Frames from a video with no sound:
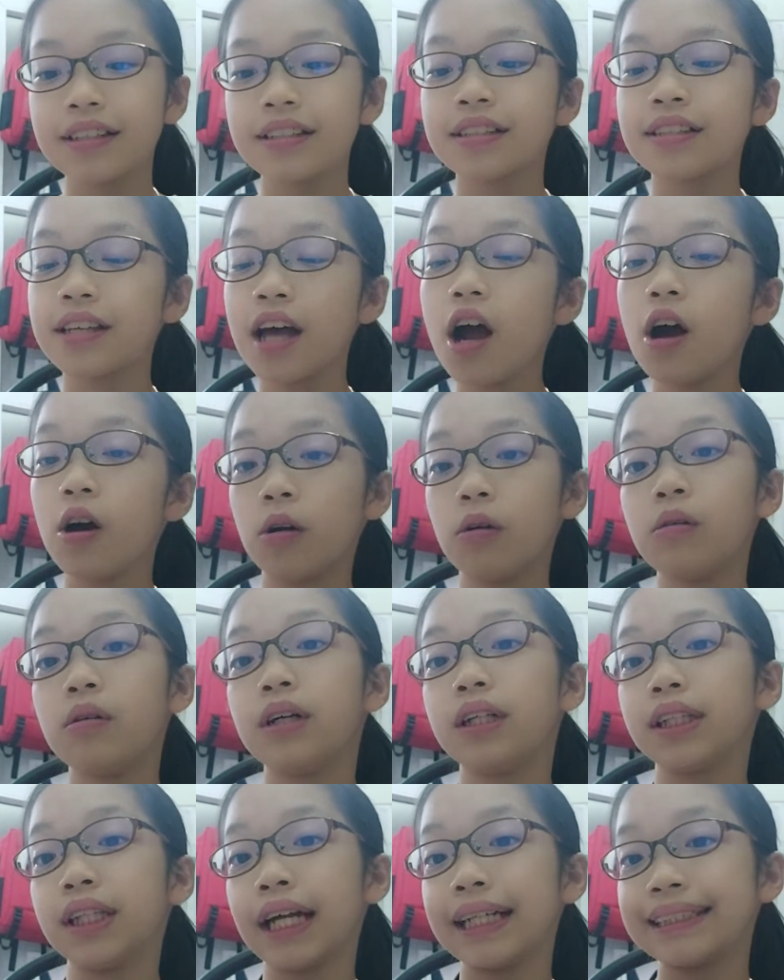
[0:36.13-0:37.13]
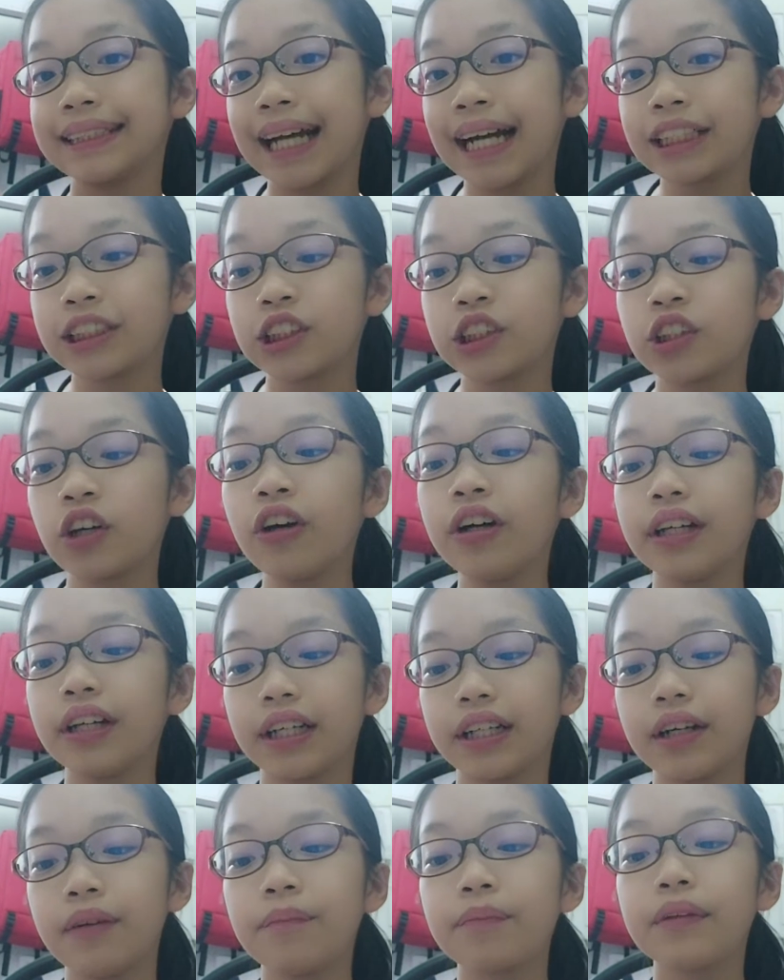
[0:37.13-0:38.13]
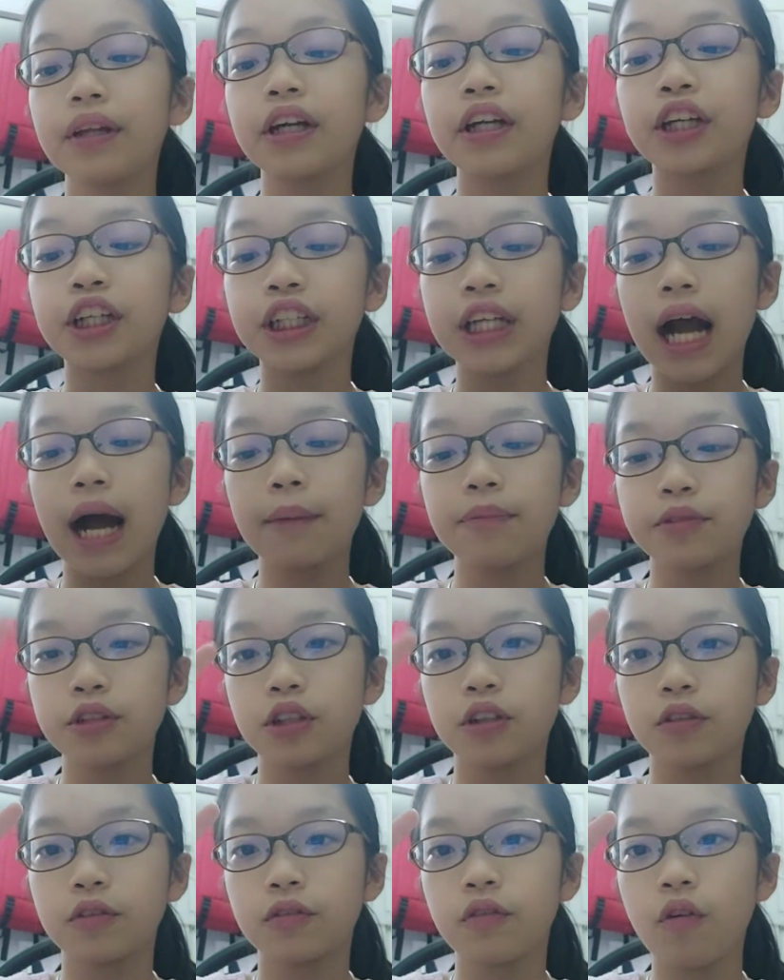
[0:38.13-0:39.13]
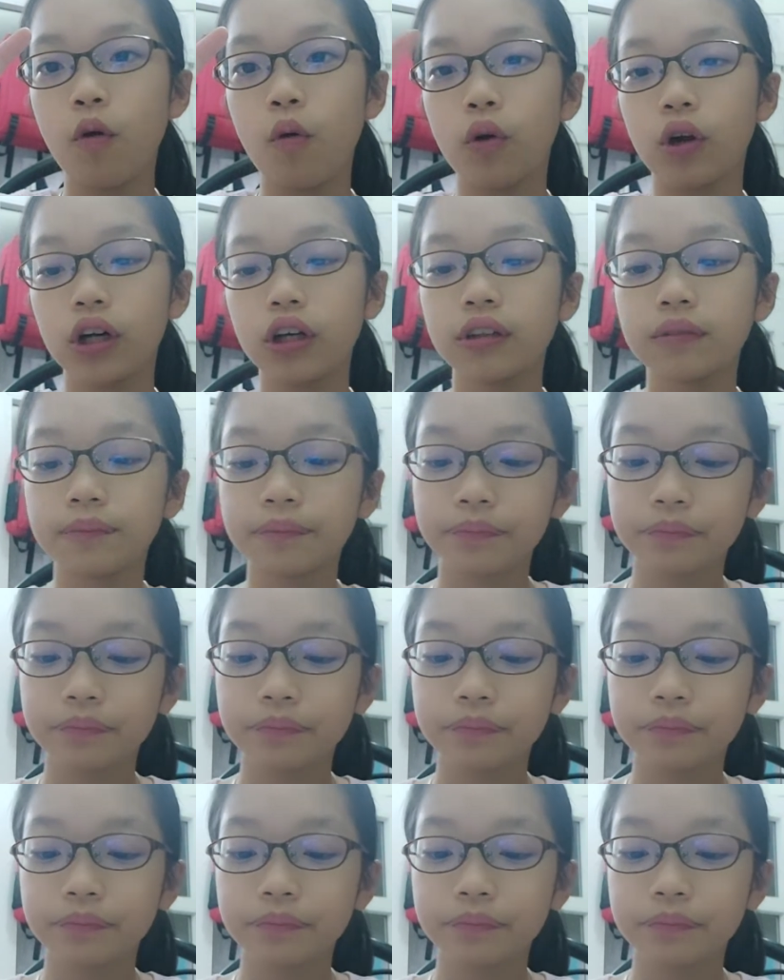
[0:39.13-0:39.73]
So, let's get started. Chapter 4.